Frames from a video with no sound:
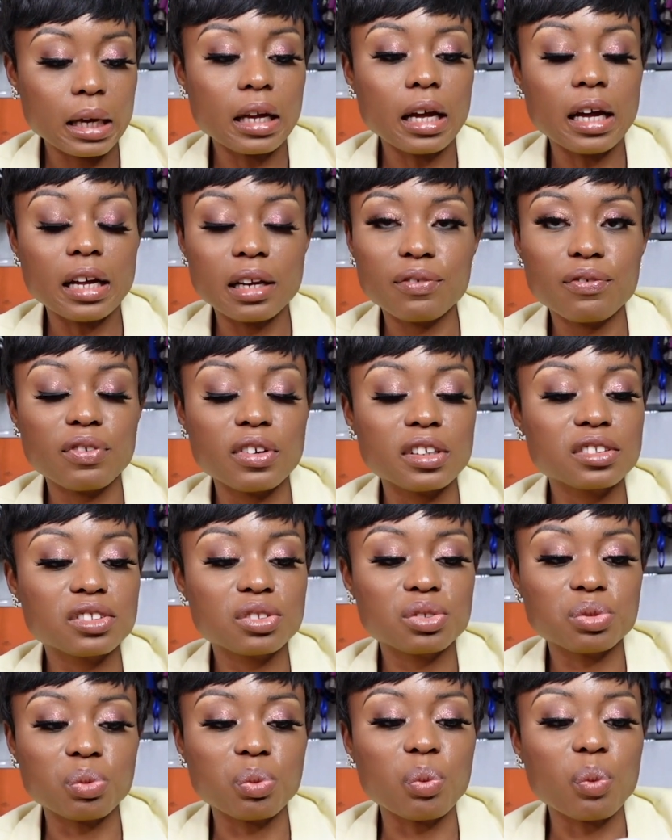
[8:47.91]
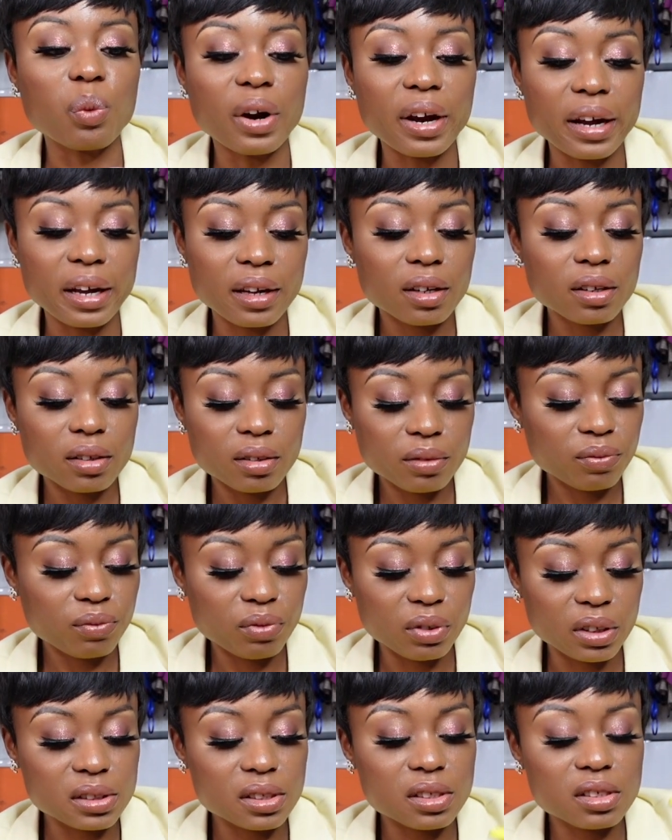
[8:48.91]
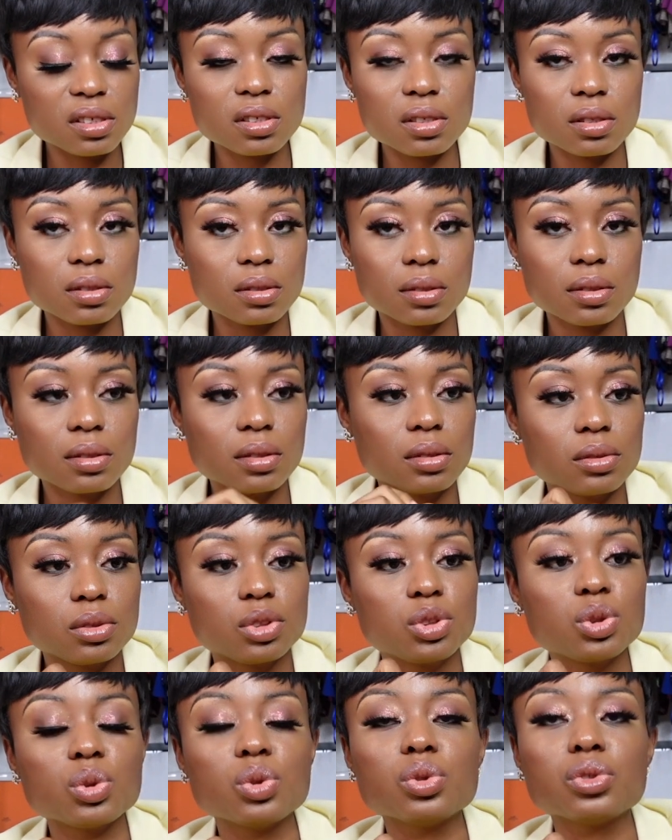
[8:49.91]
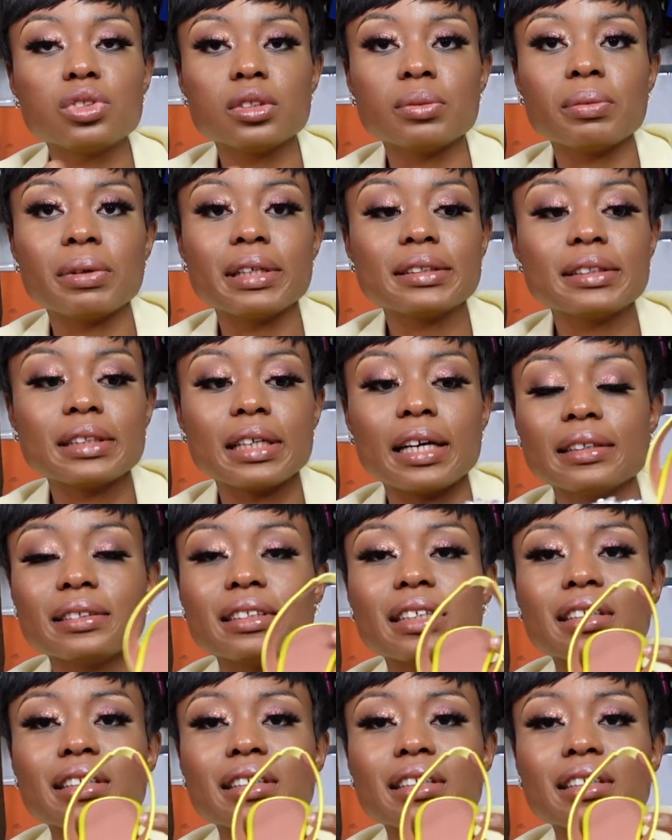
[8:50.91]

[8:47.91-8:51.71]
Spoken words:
and it fits right, fits true to my size.